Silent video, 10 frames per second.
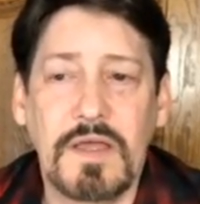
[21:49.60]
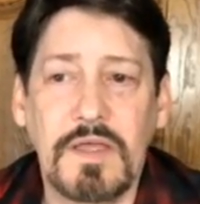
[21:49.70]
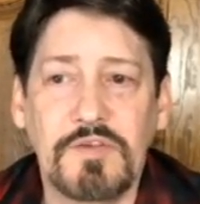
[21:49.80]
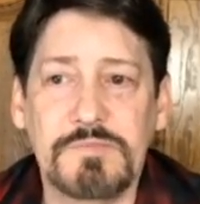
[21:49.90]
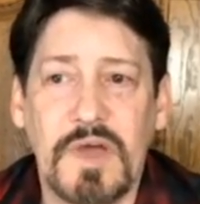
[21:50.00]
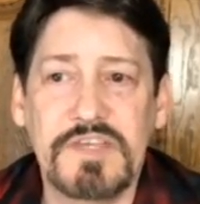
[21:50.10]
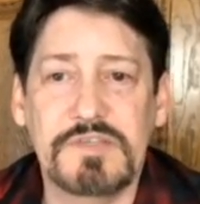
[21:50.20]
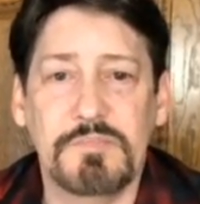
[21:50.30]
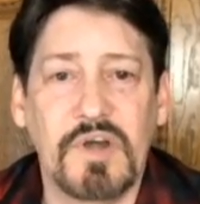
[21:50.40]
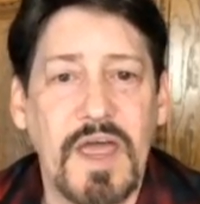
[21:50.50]
It was my
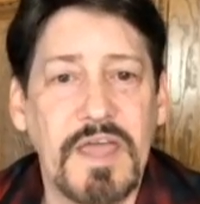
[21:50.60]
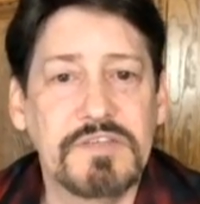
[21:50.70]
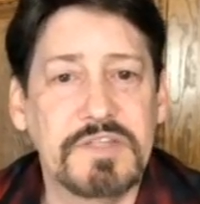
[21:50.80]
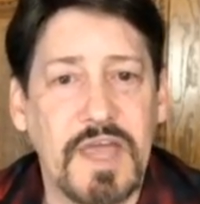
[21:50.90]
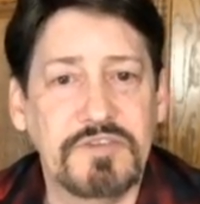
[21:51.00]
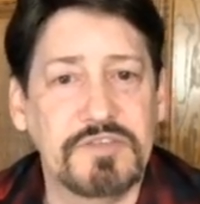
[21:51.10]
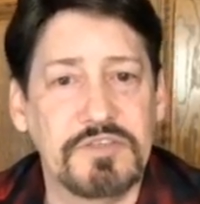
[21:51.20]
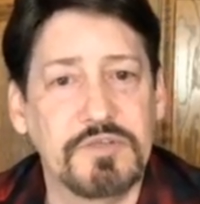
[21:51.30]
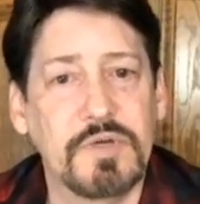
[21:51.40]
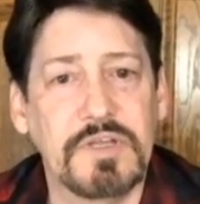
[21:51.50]
surprise to
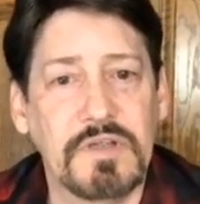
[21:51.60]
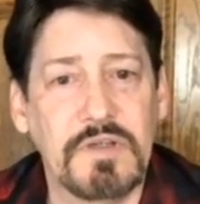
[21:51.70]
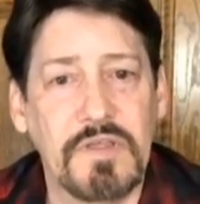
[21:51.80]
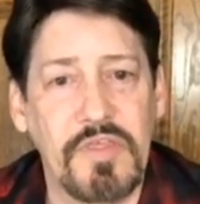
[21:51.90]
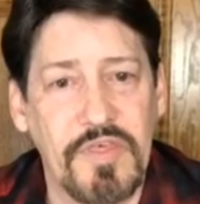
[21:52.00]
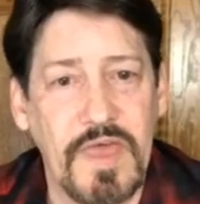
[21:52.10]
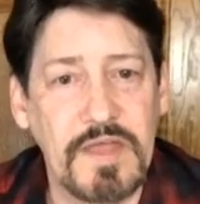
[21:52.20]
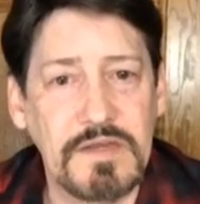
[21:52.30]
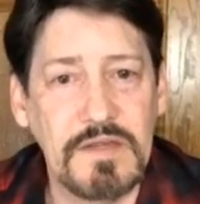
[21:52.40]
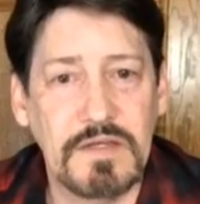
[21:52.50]
actually do it
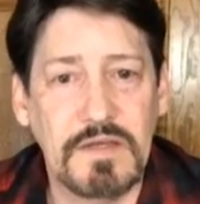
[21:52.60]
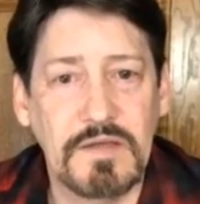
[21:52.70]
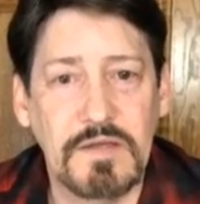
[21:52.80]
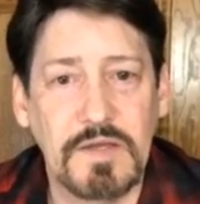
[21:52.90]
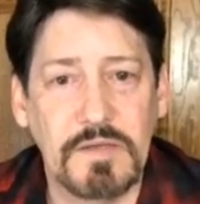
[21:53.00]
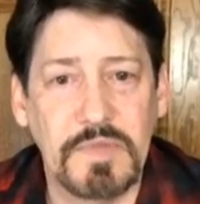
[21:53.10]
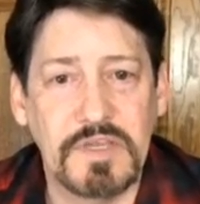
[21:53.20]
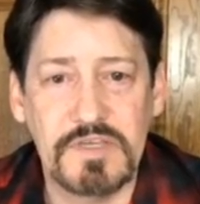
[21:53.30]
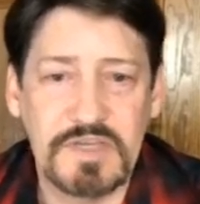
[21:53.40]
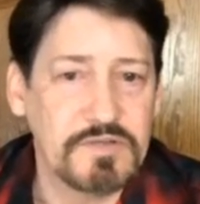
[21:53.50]
then,
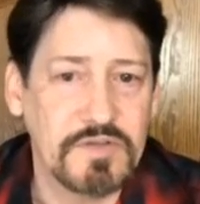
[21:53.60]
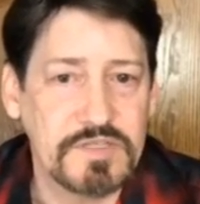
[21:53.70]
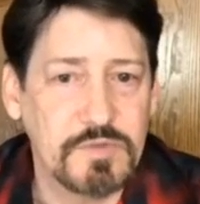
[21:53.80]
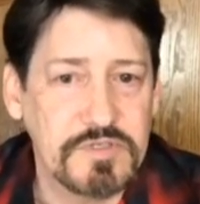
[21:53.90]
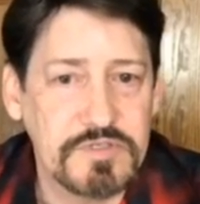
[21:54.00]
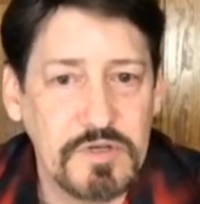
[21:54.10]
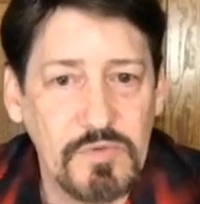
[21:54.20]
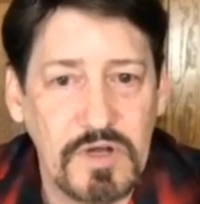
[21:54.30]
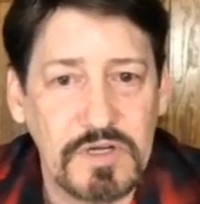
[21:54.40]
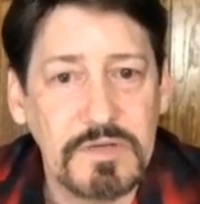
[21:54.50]
because I know that's what the show
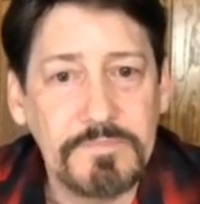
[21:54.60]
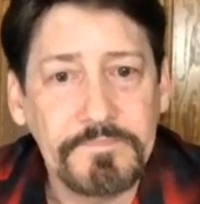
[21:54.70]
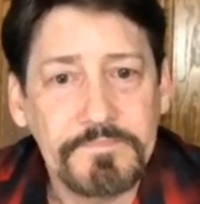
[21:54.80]
wanted.